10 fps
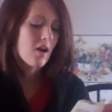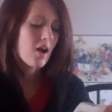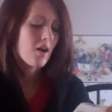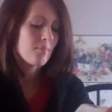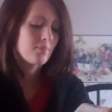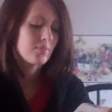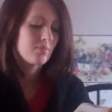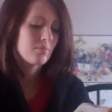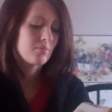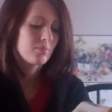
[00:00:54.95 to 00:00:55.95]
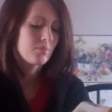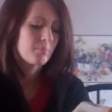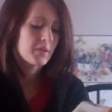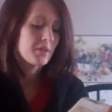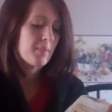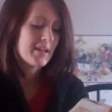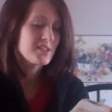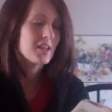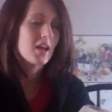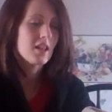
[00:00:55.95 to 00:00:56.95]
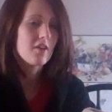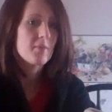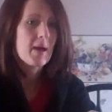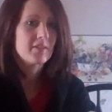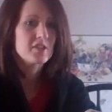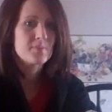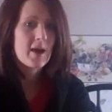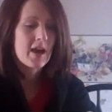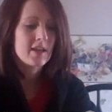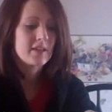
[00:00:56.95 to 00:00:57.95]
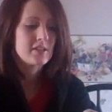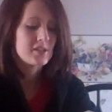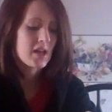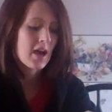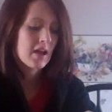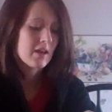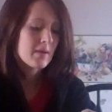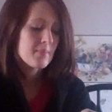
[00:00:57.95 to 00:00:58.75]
But the best thing I love about this bag is that